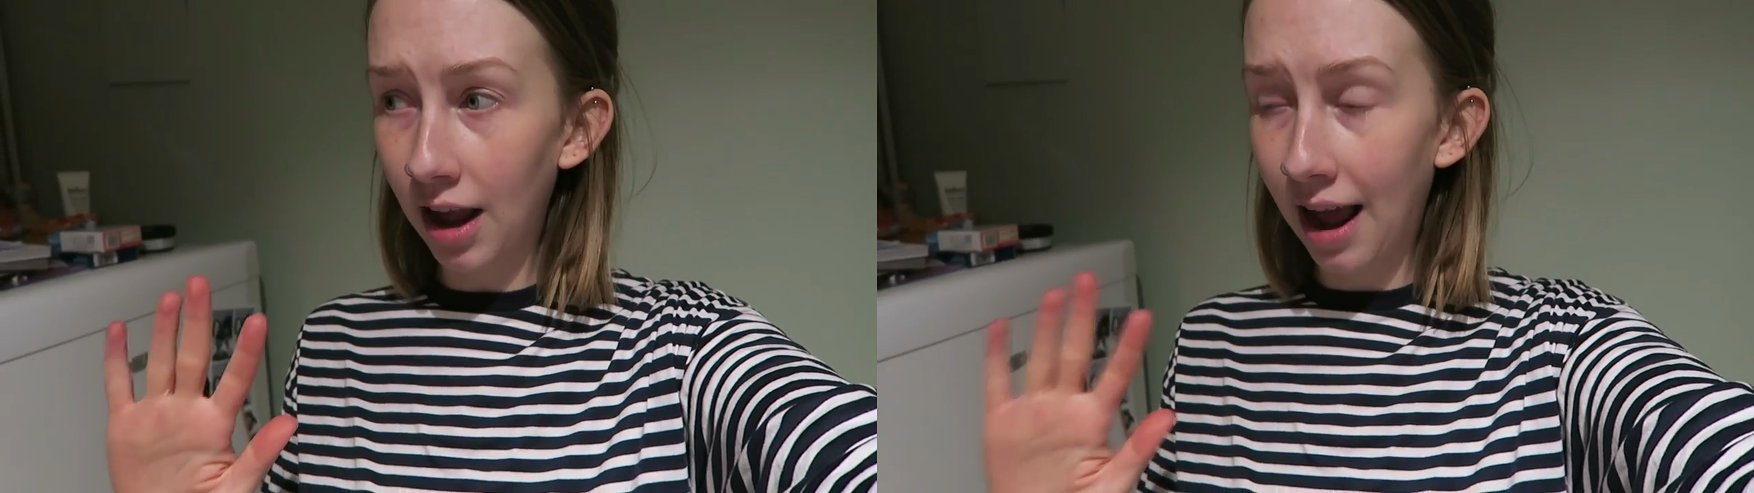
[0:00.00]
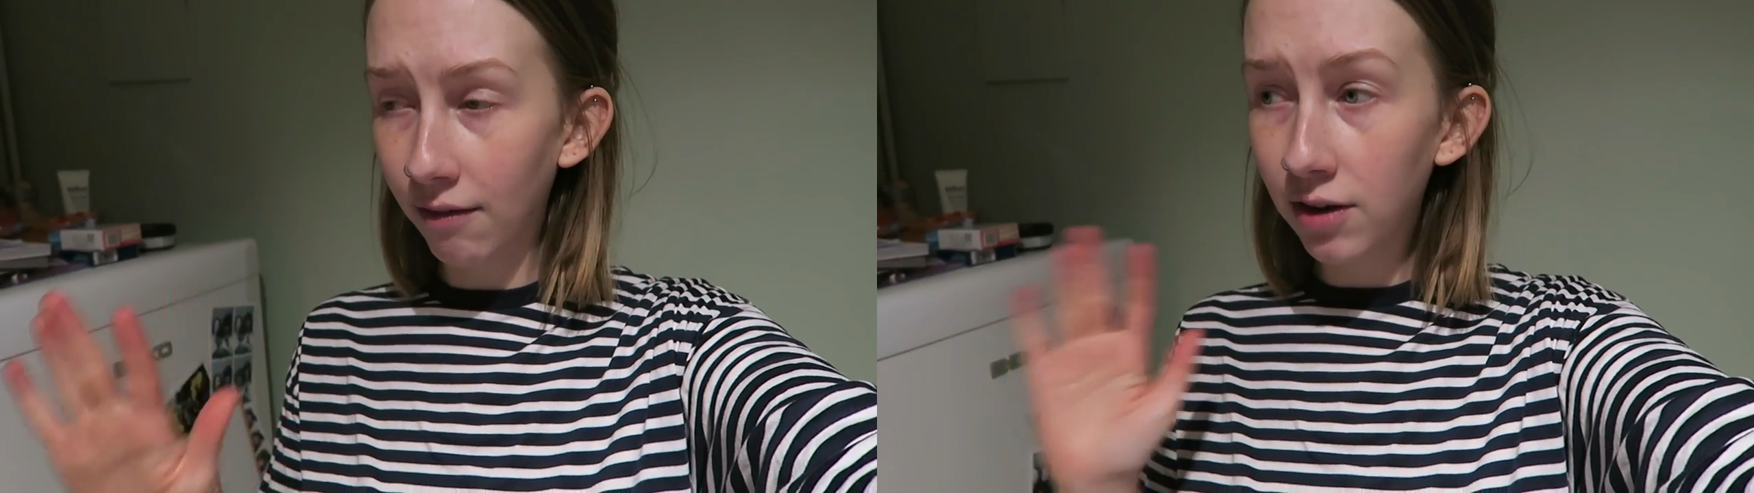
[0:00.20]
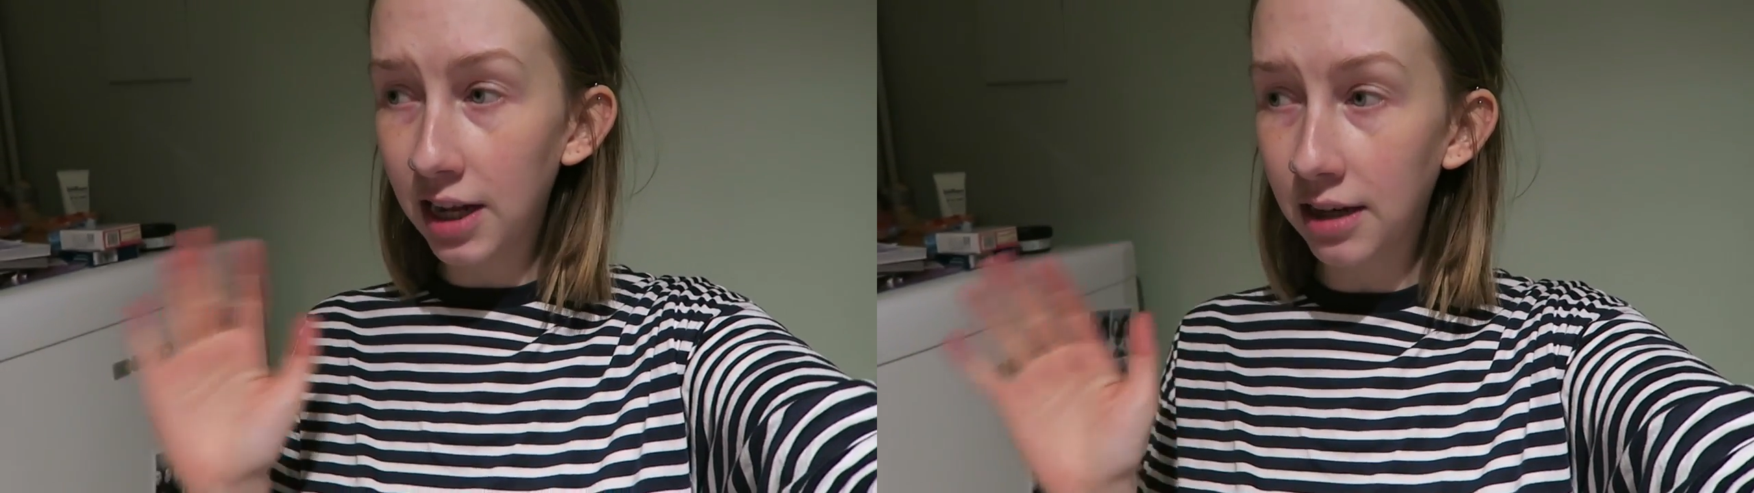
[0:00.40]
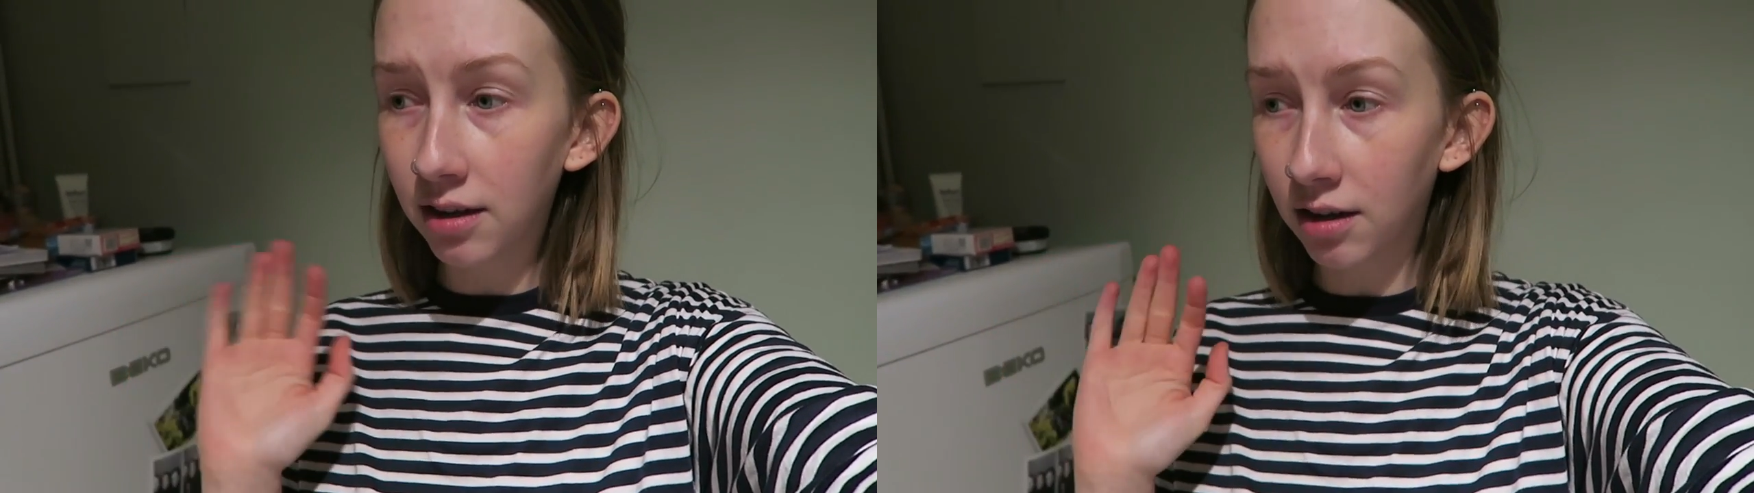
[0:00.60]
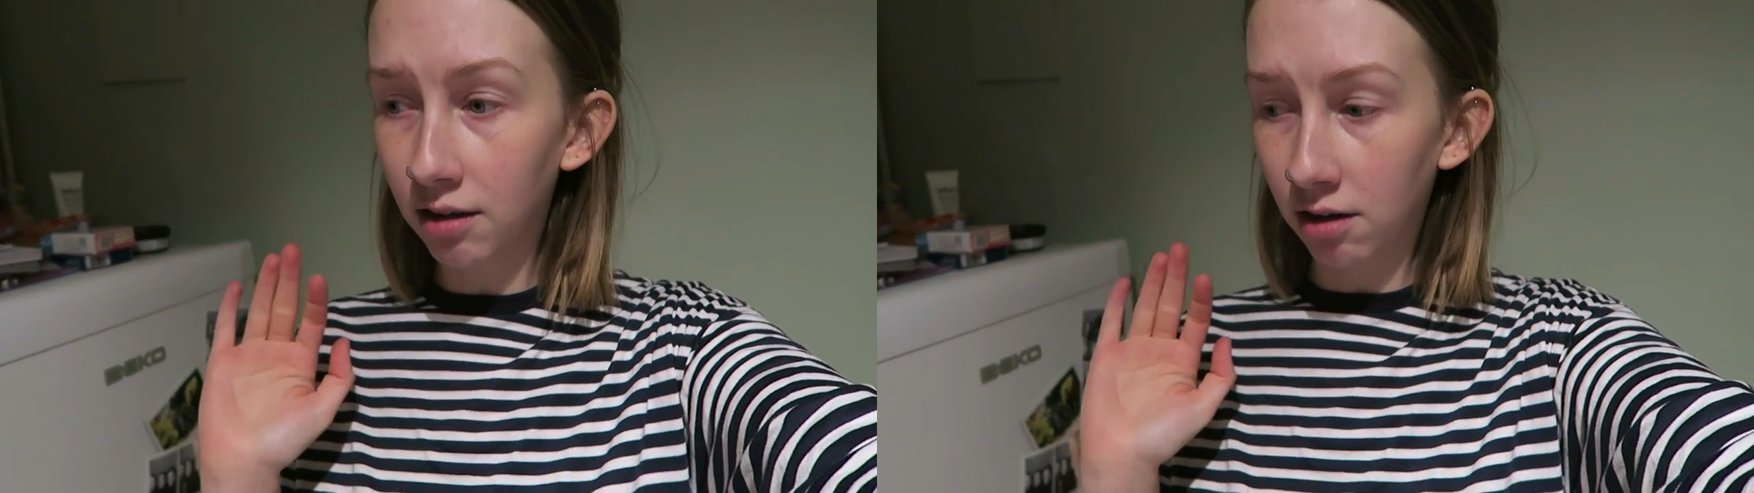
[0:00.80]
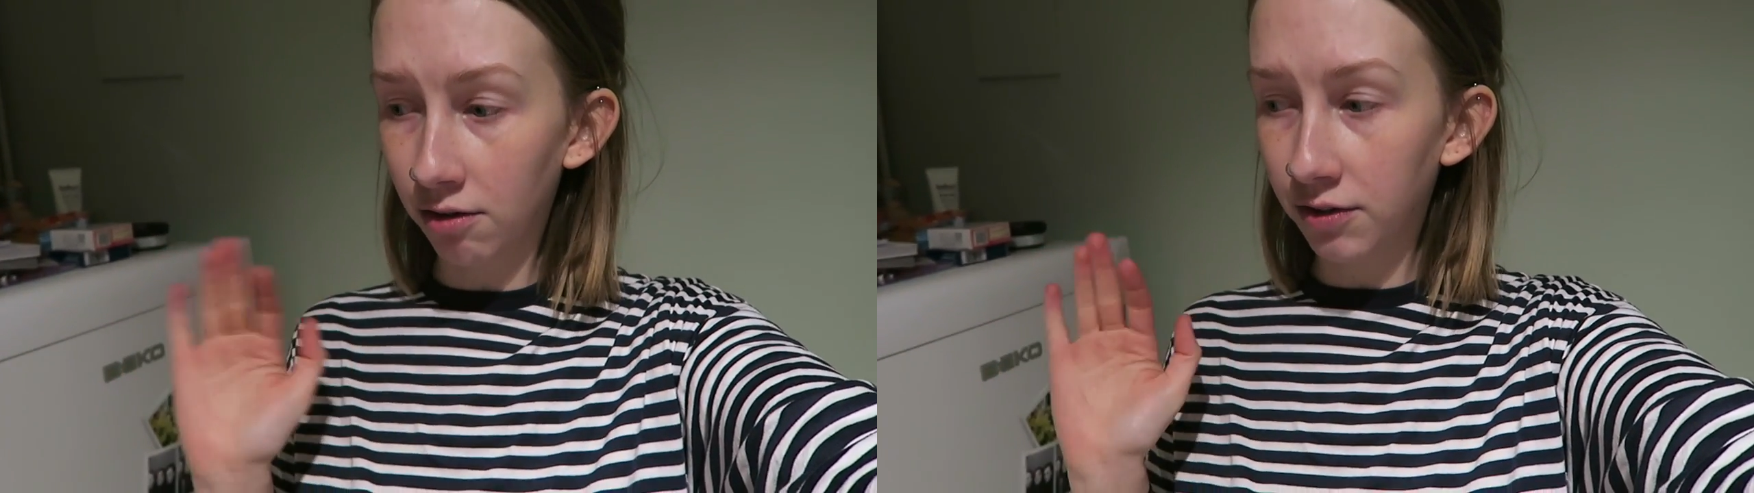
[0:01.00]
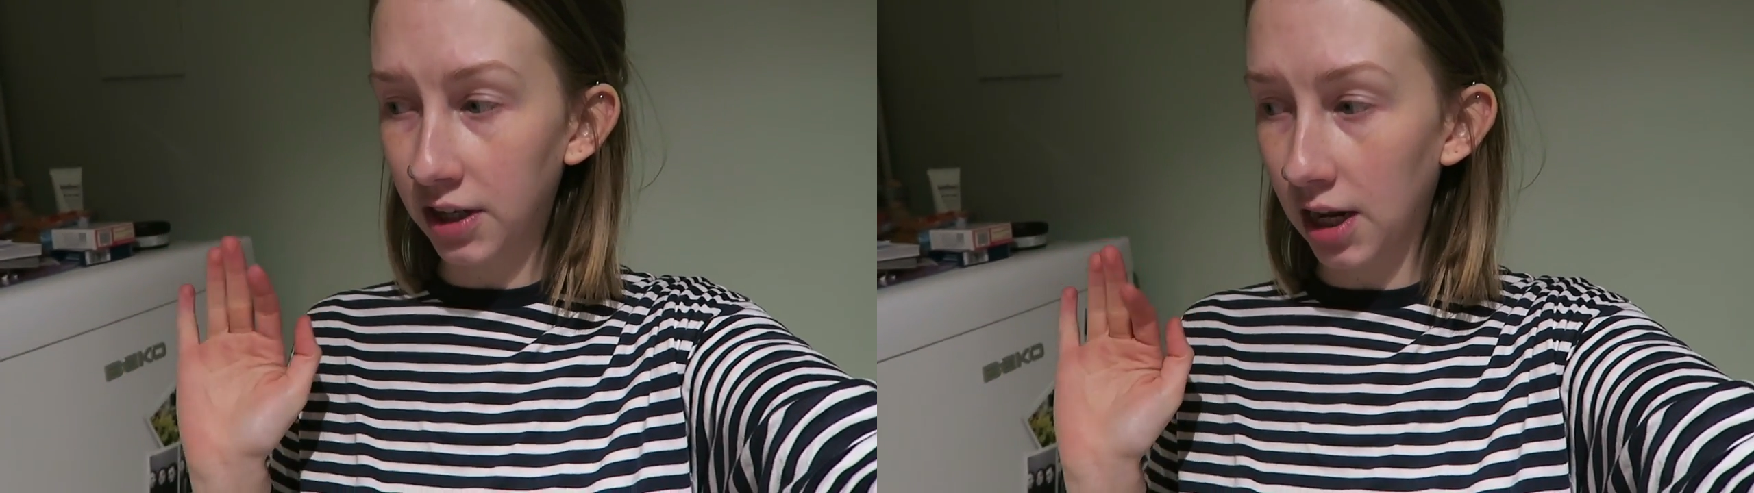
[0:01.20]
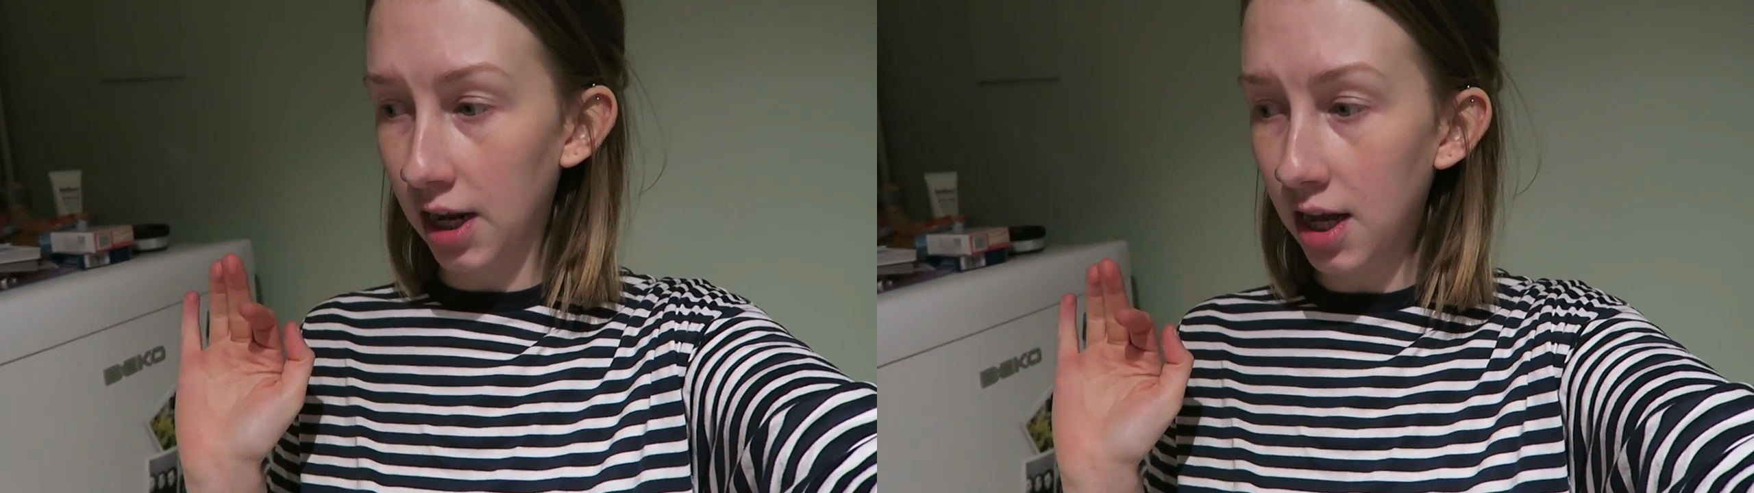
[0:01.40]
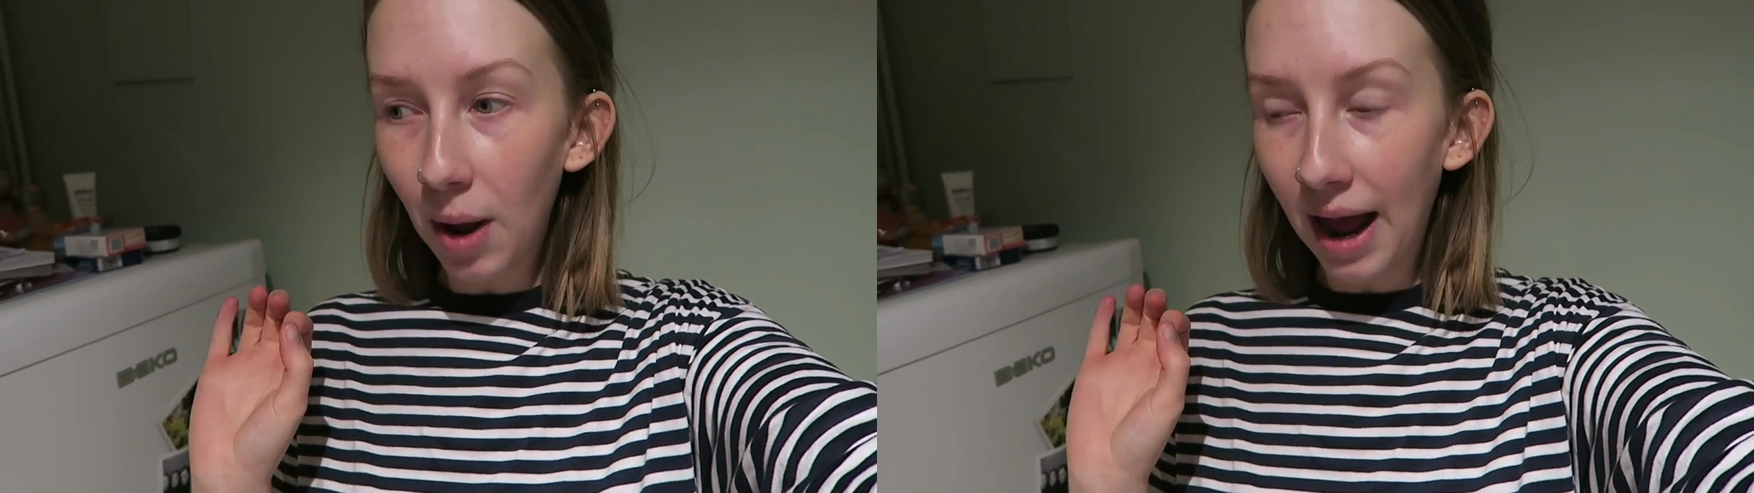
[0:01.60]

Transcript: I haven't eaten enough today.